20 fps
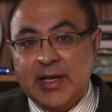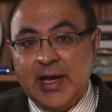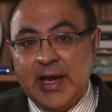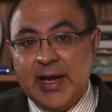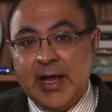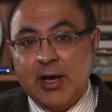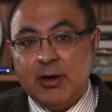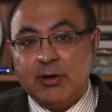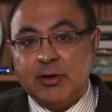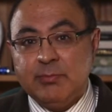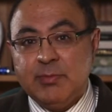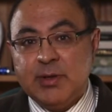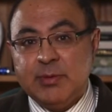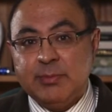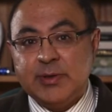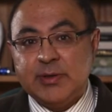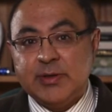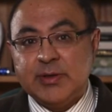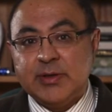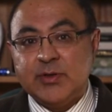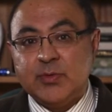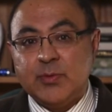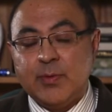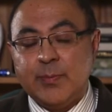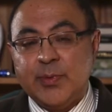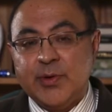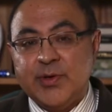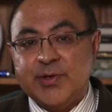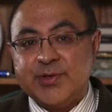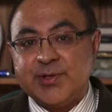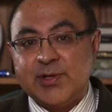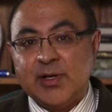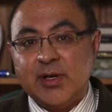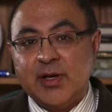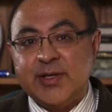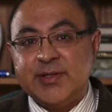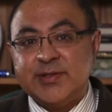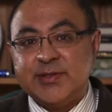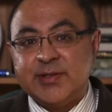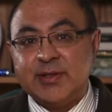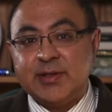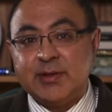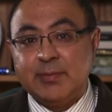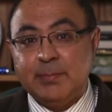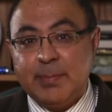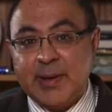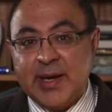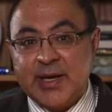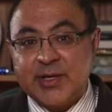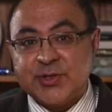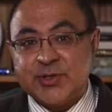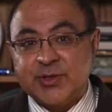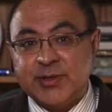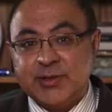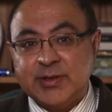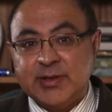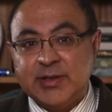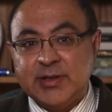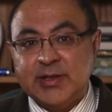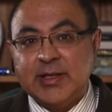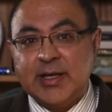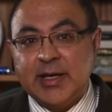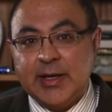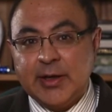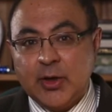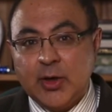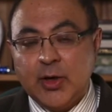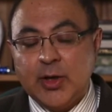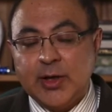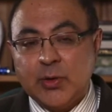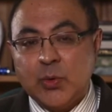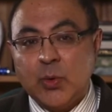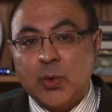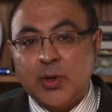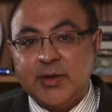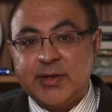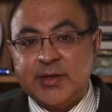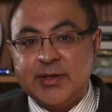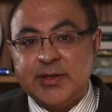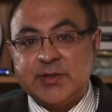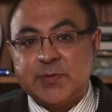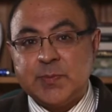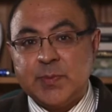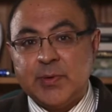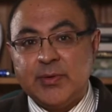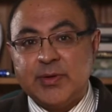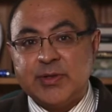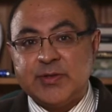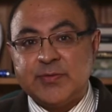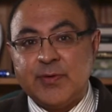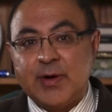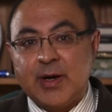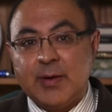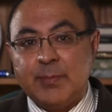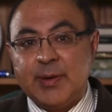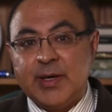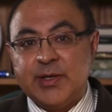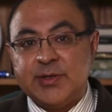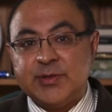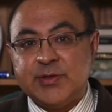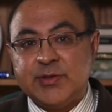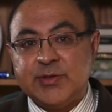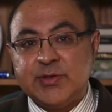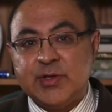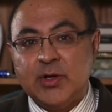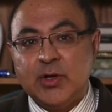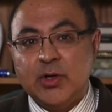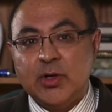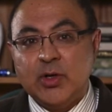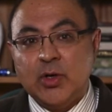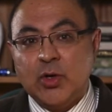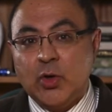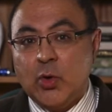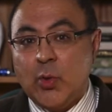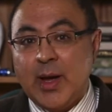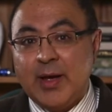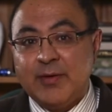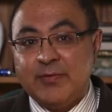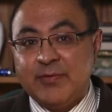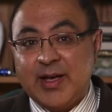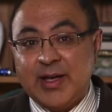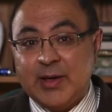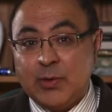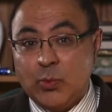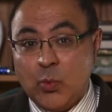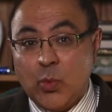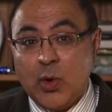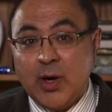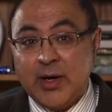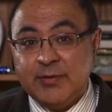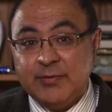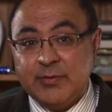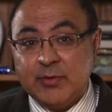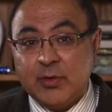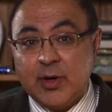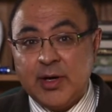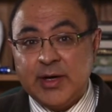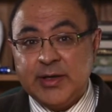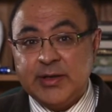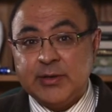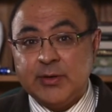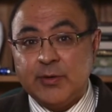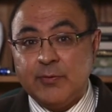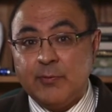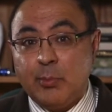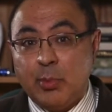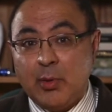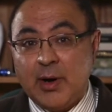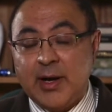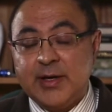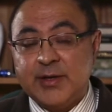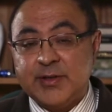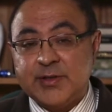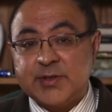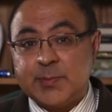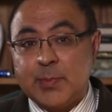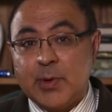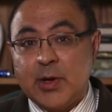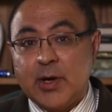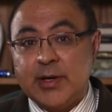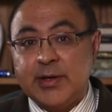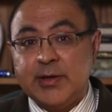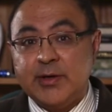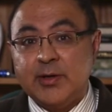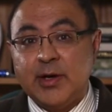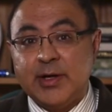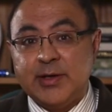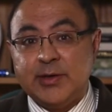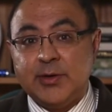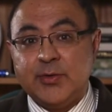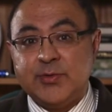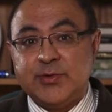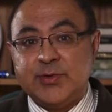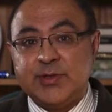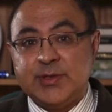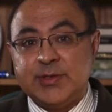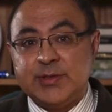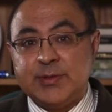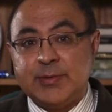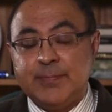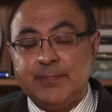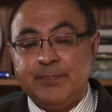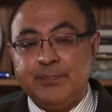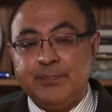and our commitment to a personalised, compassionate and high quality experience for our patients who have a wide variety of brain and spine diagnoses.